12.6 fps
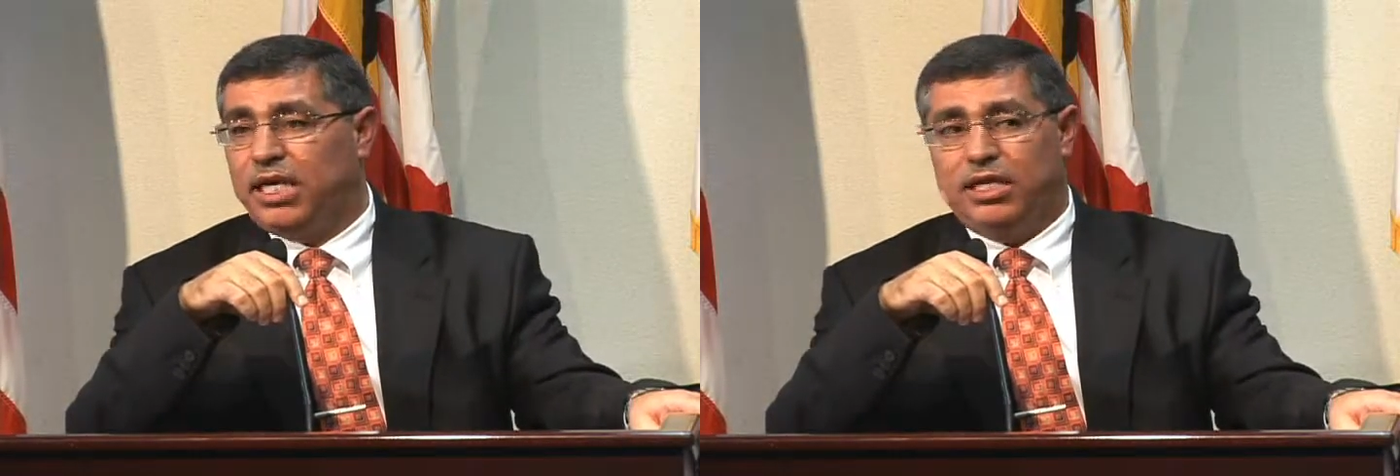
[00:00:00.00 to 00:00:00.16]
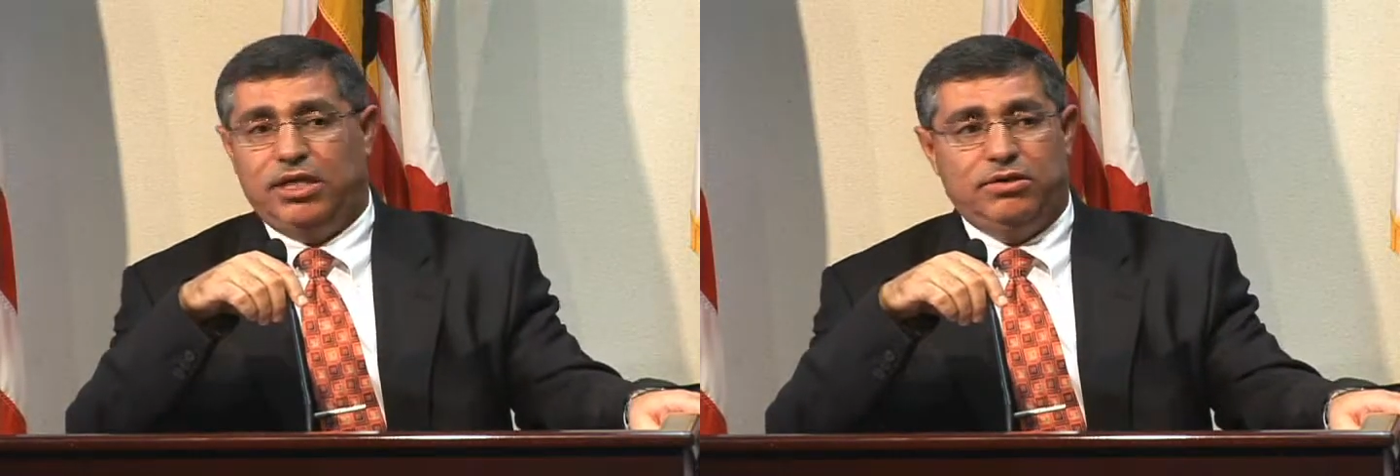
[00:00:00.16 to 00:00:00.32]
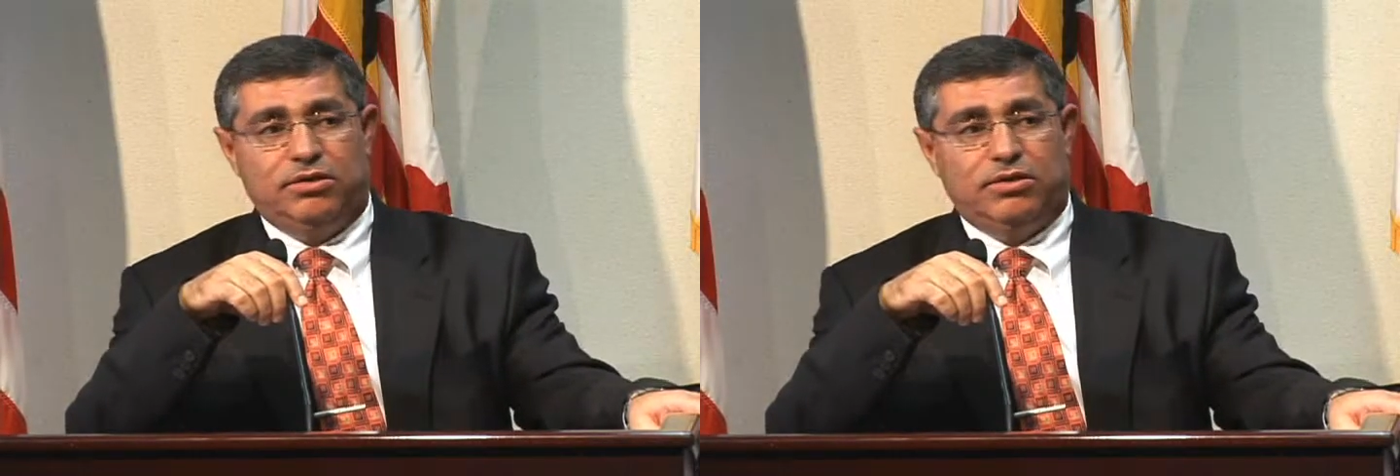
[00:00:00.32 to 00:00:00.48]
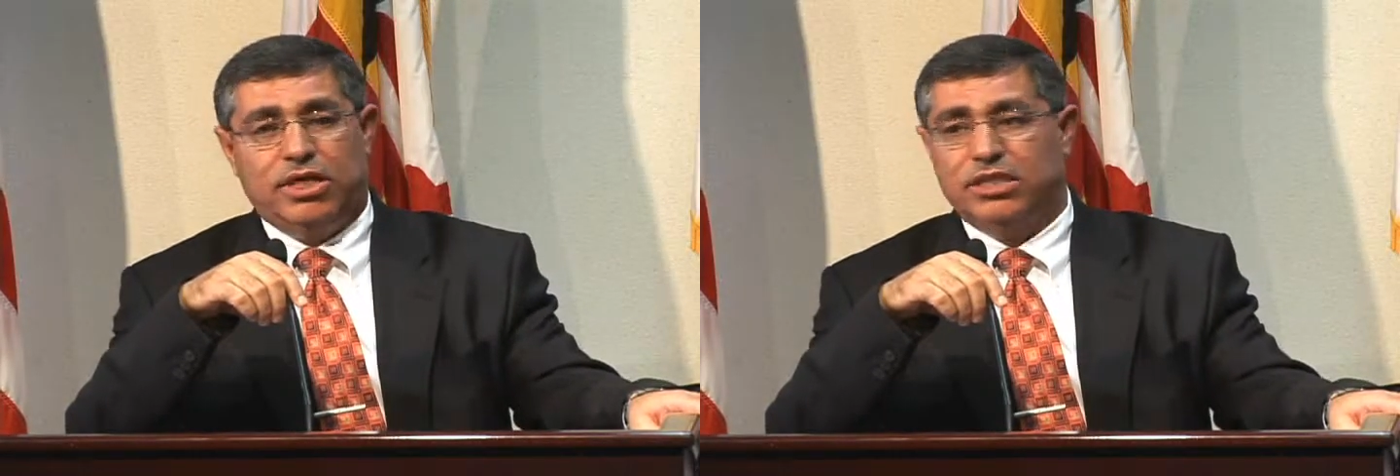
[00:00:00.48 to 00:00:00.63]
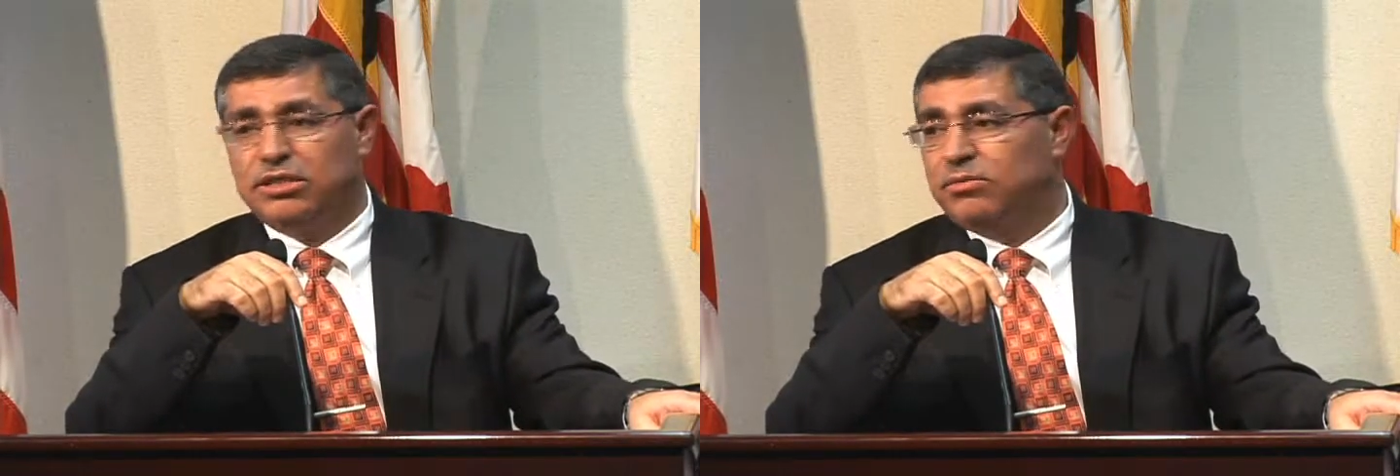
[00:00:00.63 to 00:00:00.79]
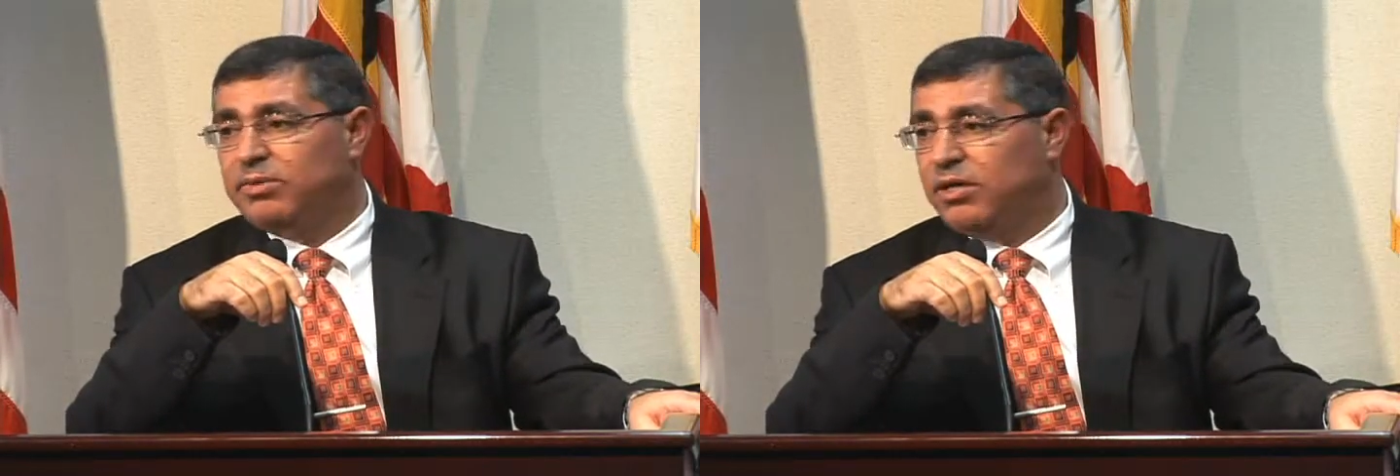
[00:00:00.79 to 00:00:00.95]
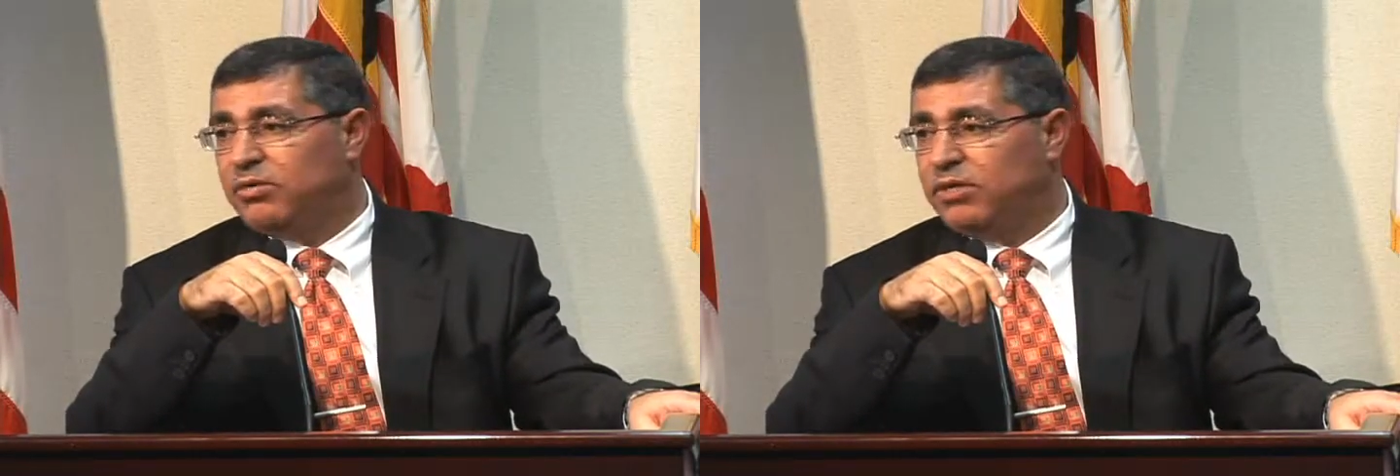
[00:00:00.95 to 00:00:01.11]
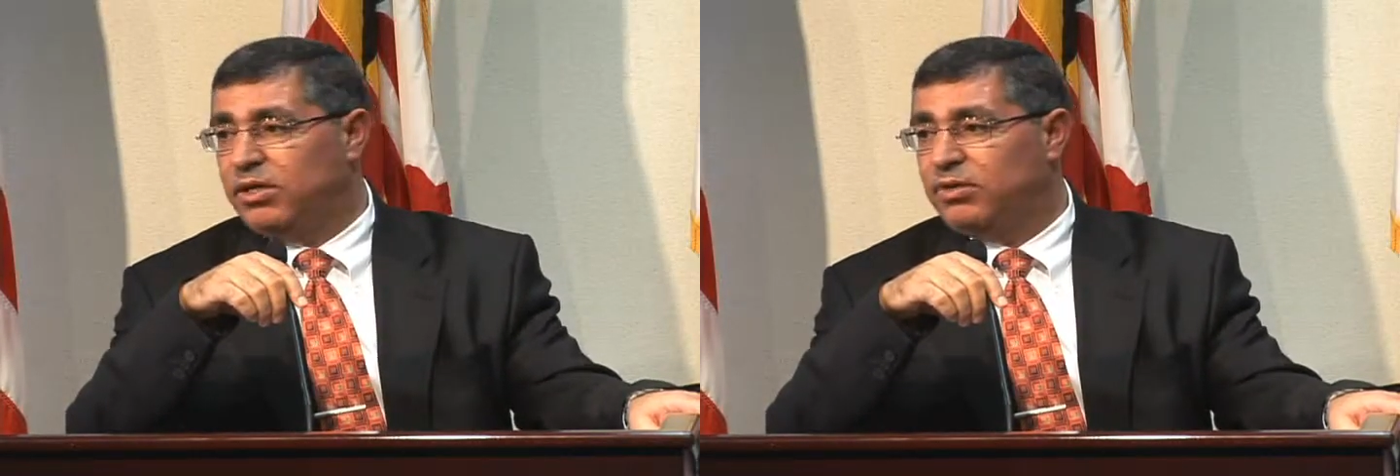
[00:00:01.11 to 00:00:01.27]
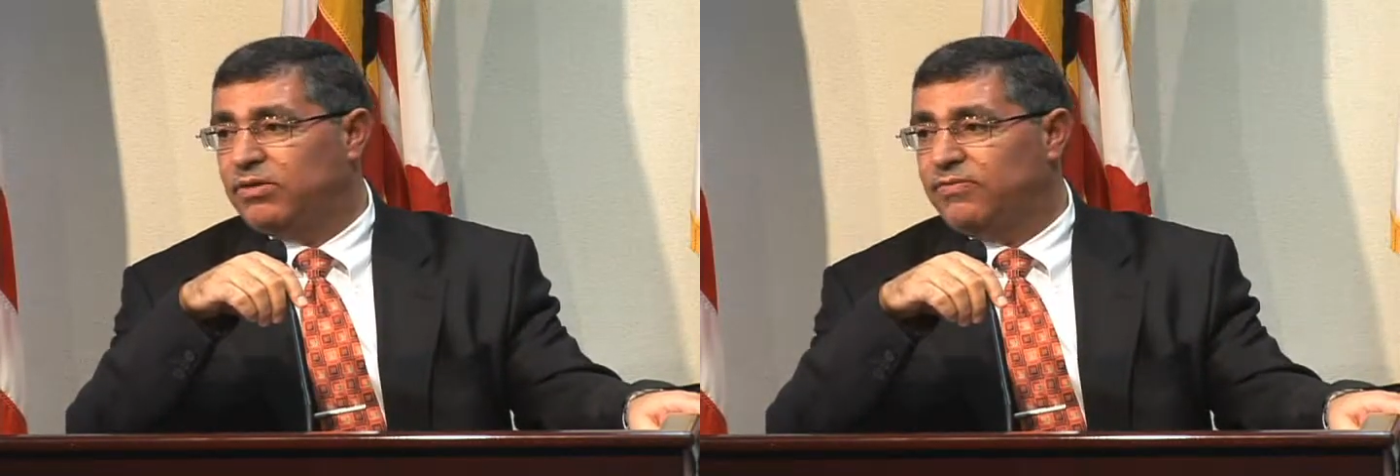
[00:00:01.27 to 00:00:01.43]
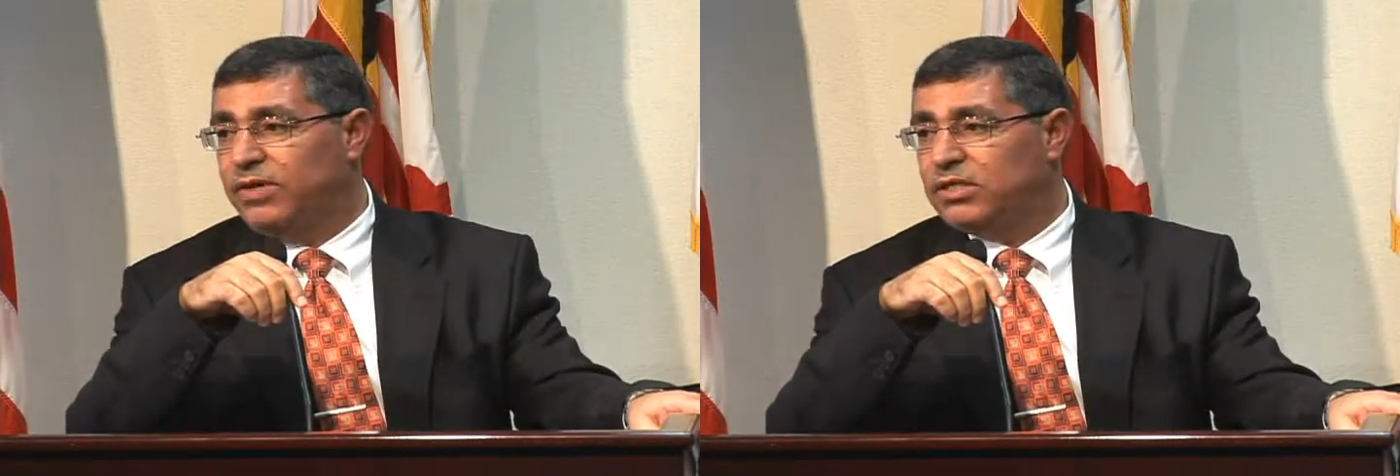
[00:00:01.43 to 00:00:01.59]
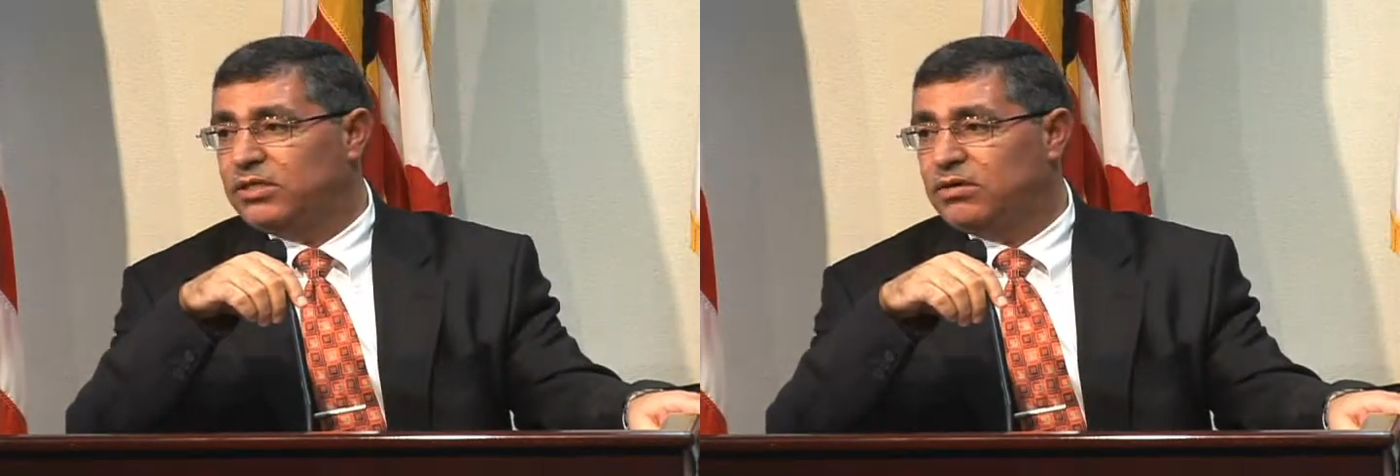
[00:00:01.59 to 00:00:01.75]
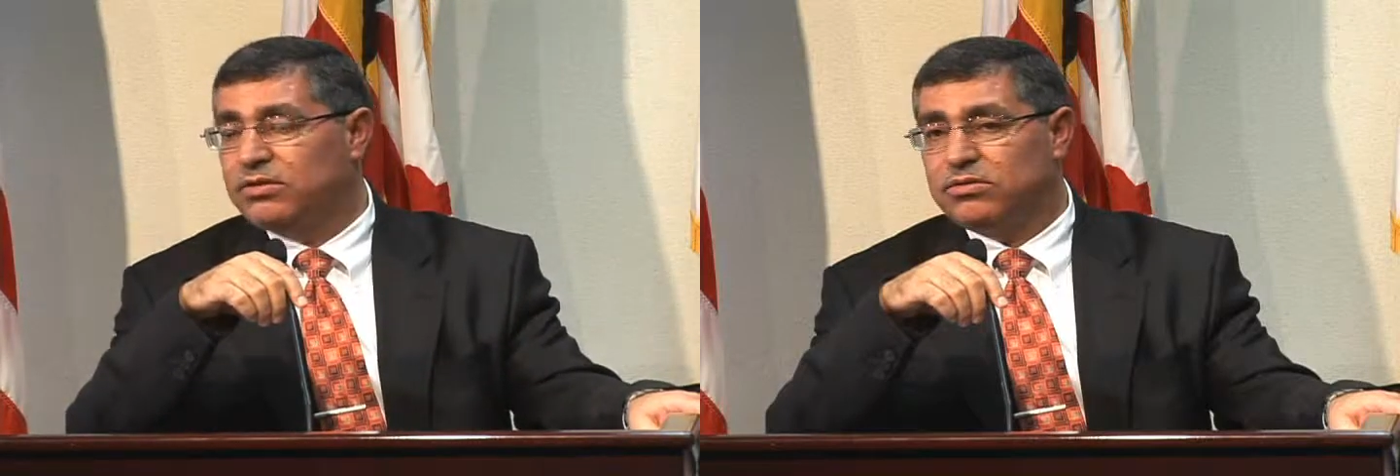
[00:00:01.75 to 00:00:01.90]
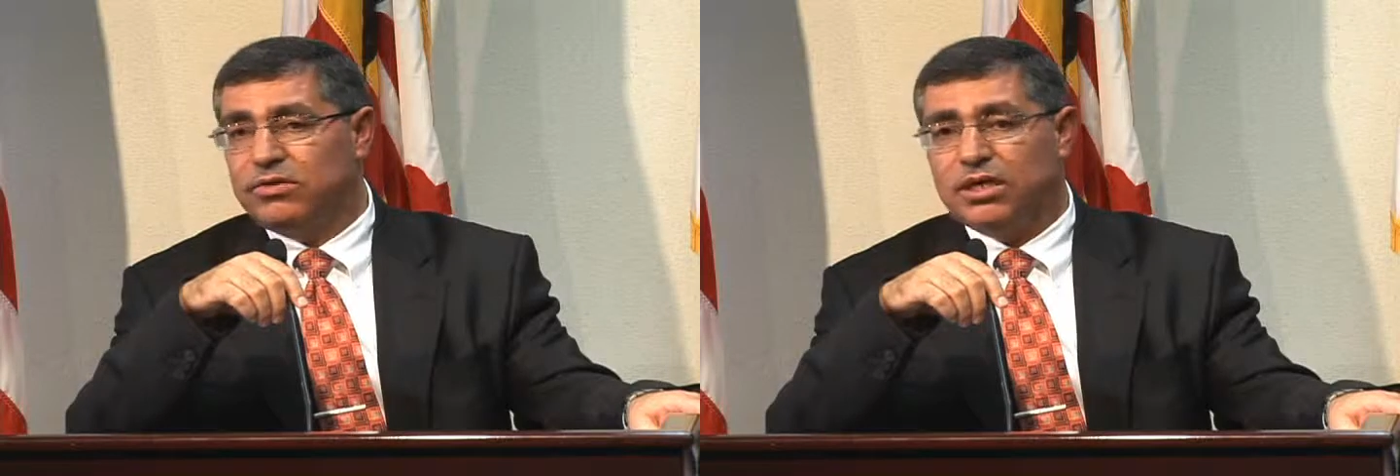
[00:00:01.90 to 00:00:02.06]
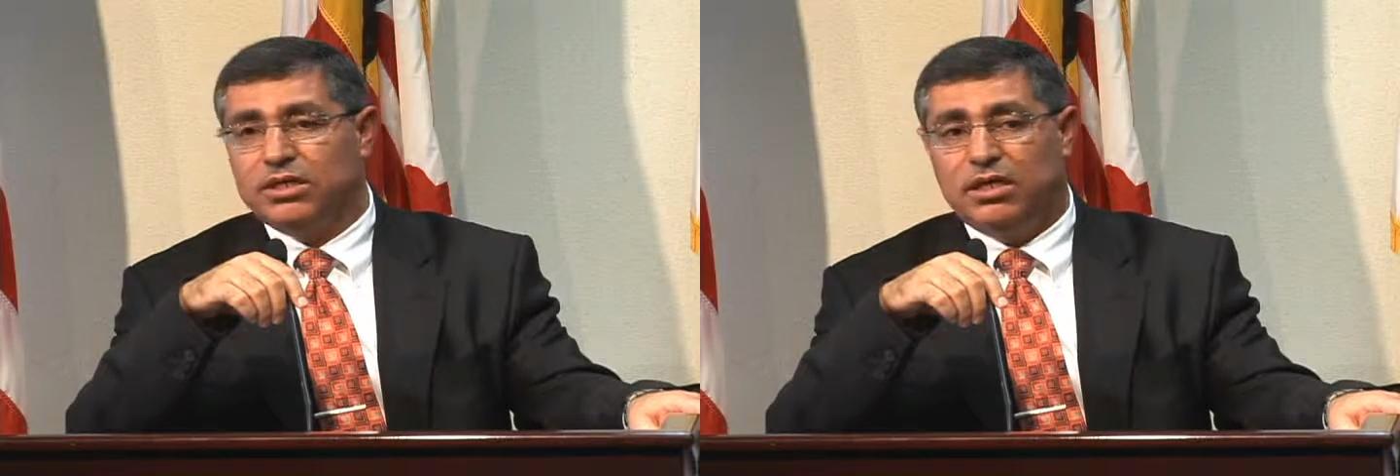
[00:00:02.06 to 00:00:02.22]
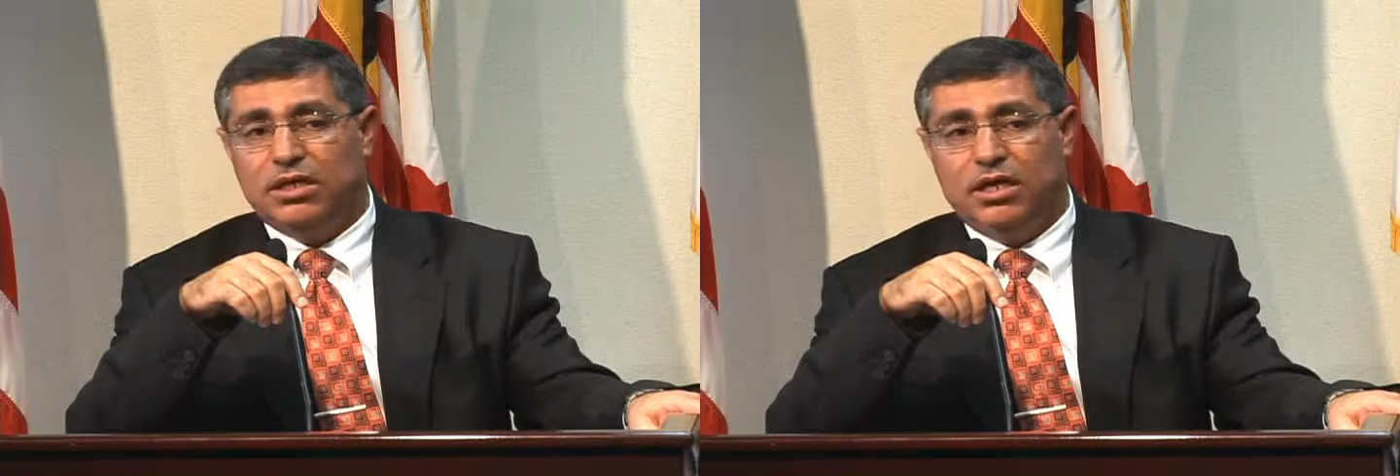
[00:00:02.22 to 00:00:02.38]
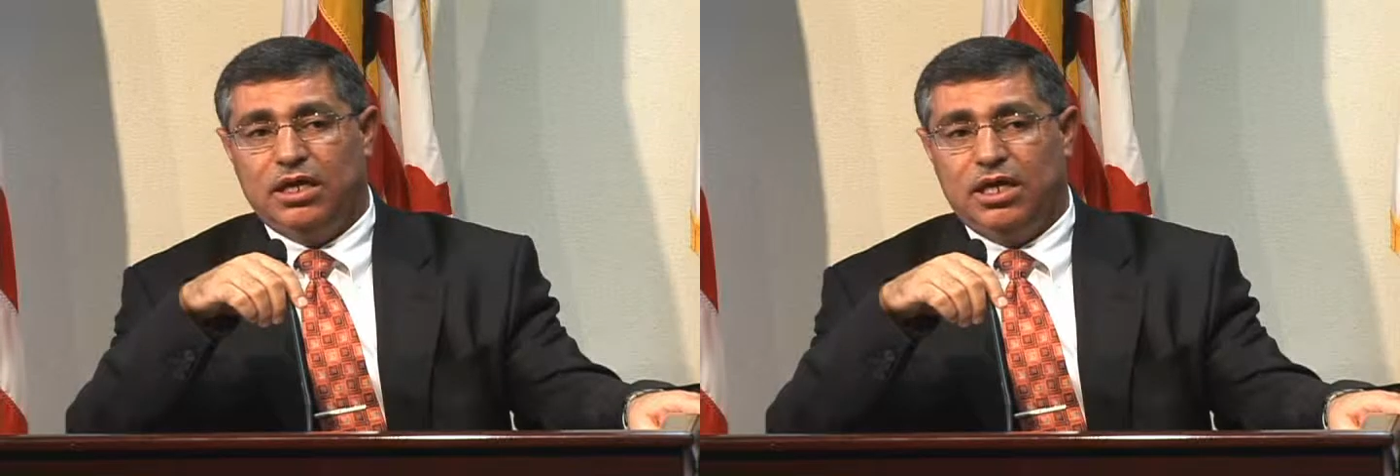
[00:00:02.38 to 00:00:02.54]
I need you to rescue me. I need you to finish the construction.